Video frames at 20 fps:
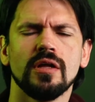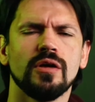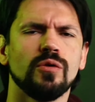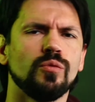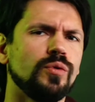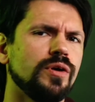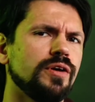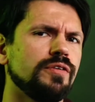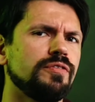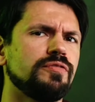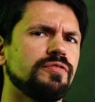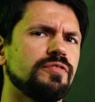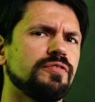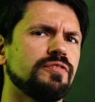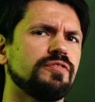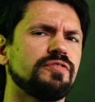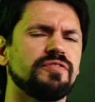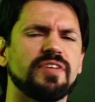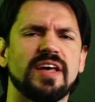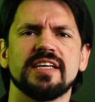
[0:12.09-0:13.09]
with
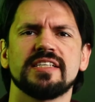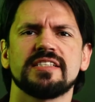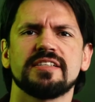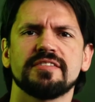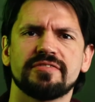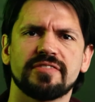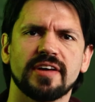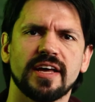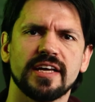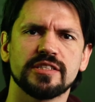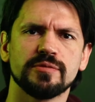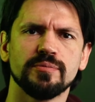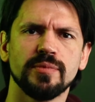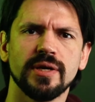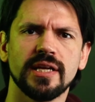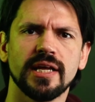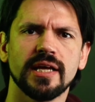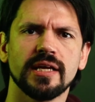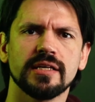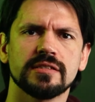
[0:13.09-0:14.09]
face to face
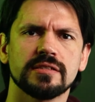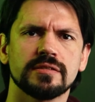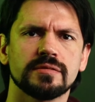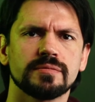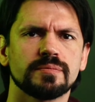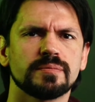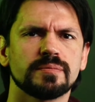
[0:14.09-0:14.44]
meetings.